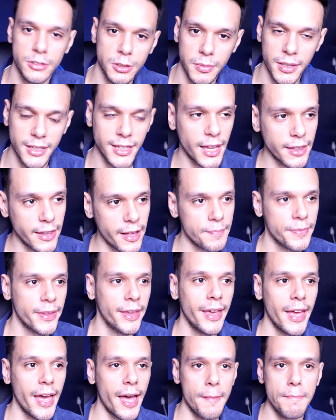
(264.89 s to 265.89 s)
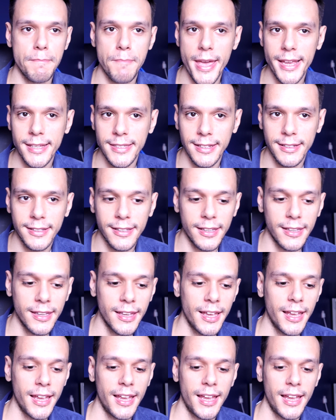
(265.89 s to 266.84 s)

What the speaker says: something like that. And basically,